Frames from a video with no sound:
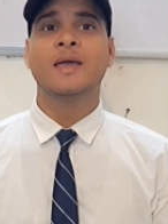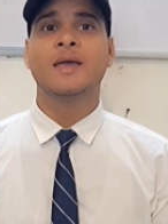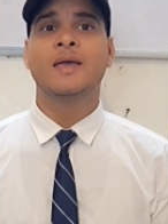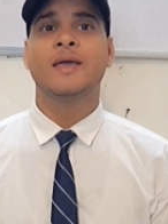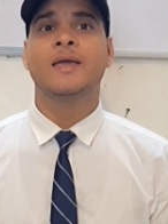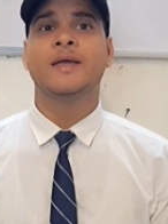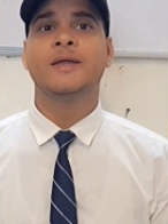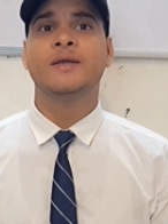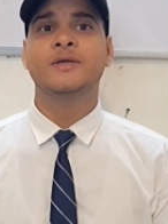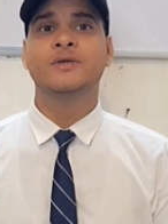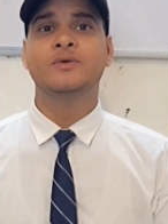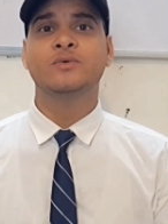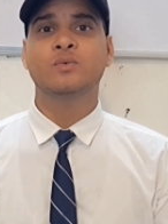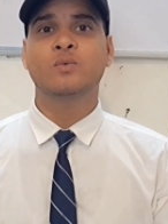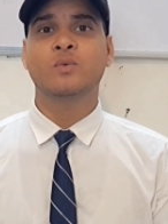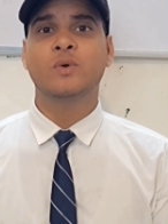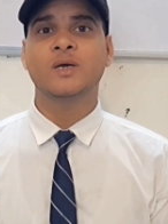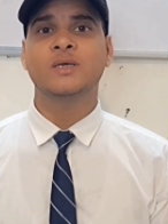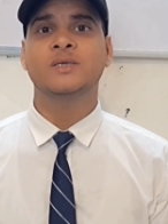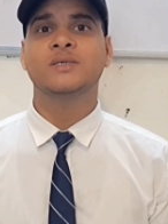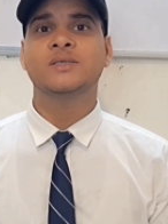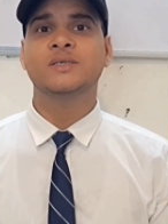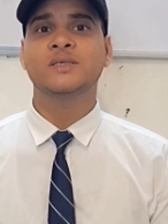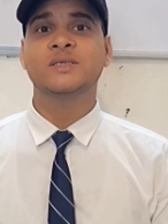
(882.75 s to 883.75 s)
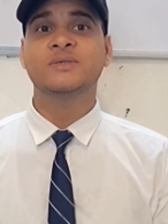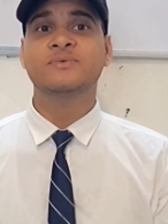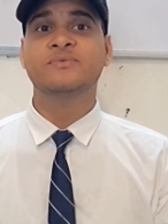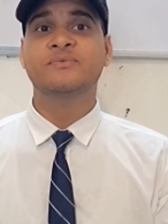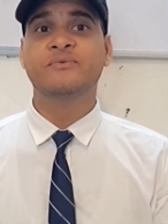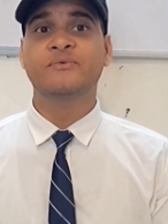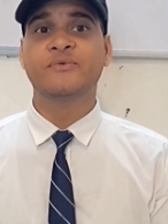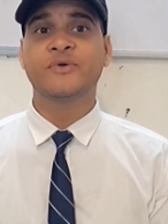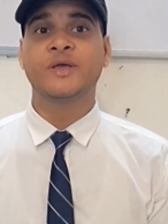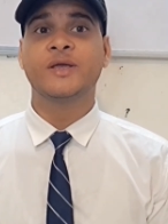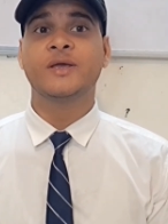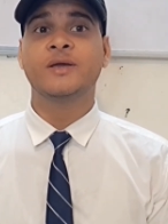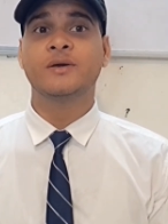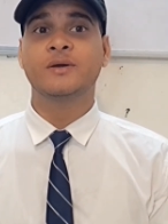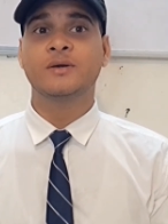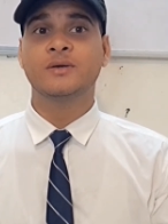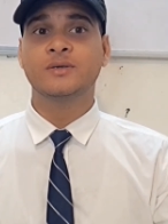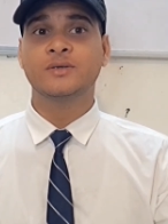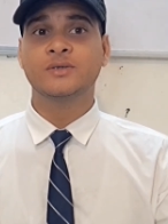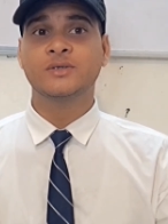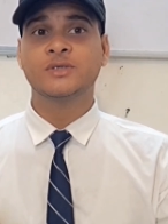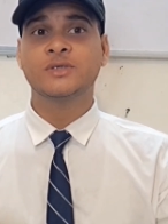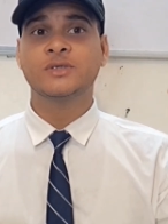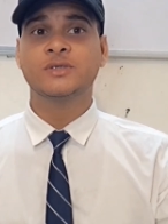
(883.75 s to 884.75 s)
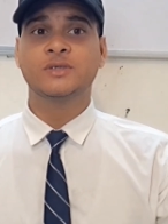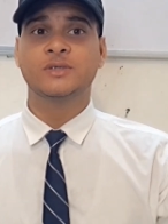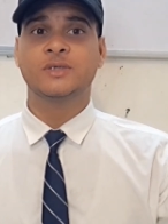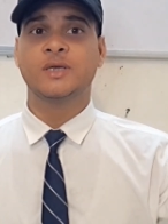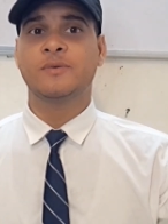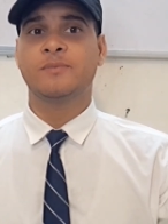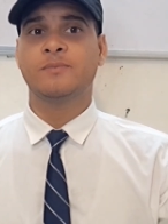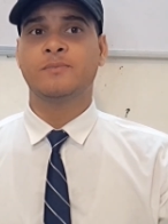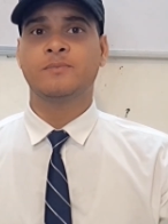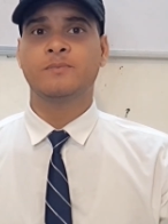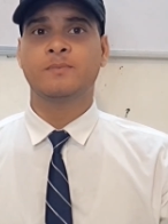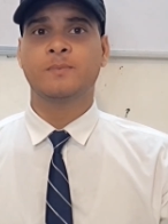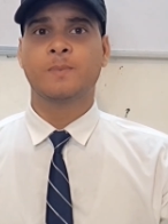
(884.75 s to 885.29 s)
Eight one's fingers tip.